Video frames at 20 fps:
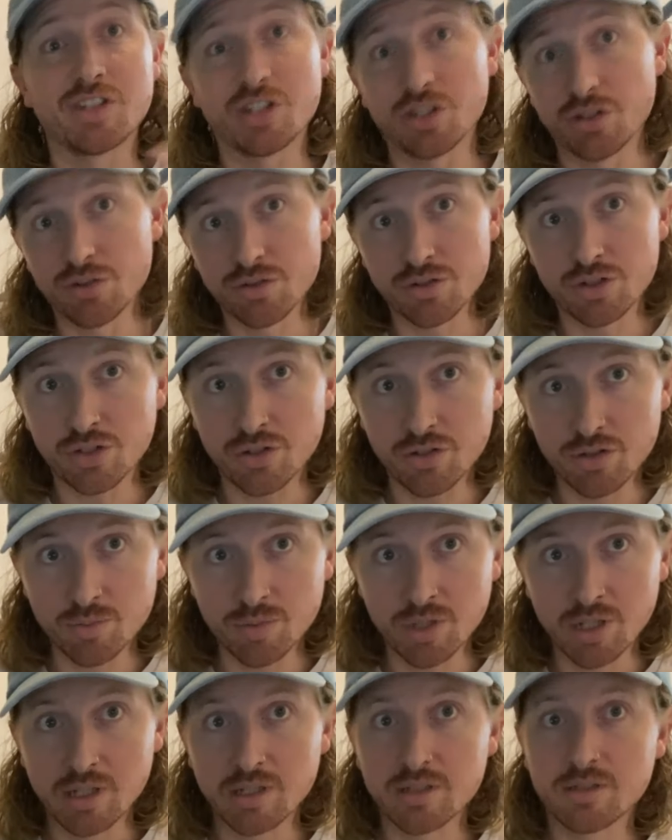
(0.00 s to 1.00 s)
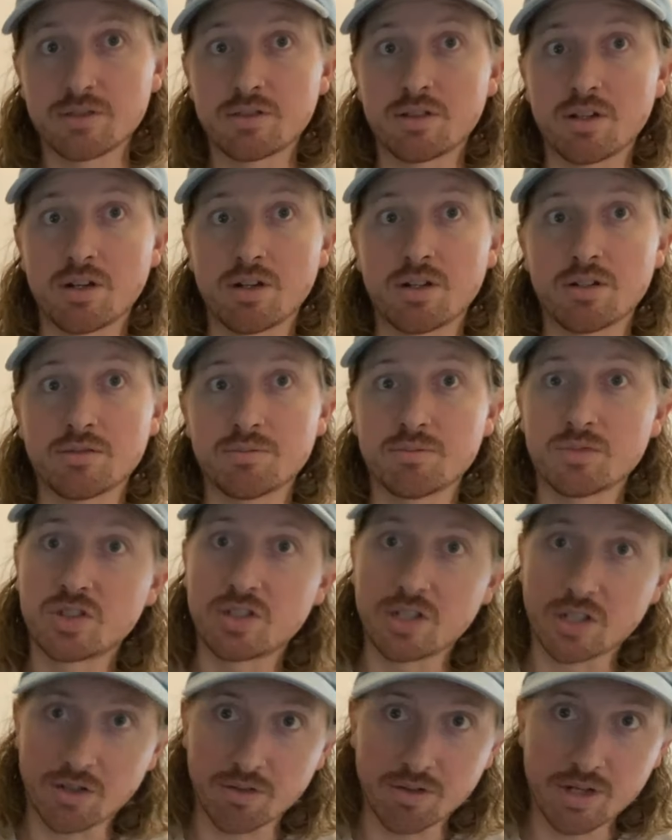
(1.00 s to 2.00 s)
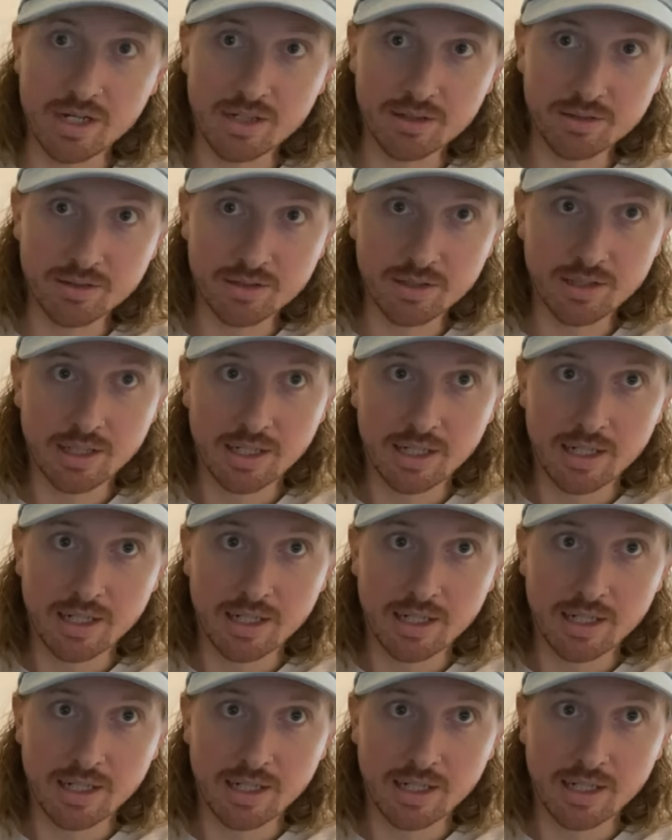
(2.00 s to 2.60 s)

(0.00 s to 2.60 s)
YouTube. So stick around.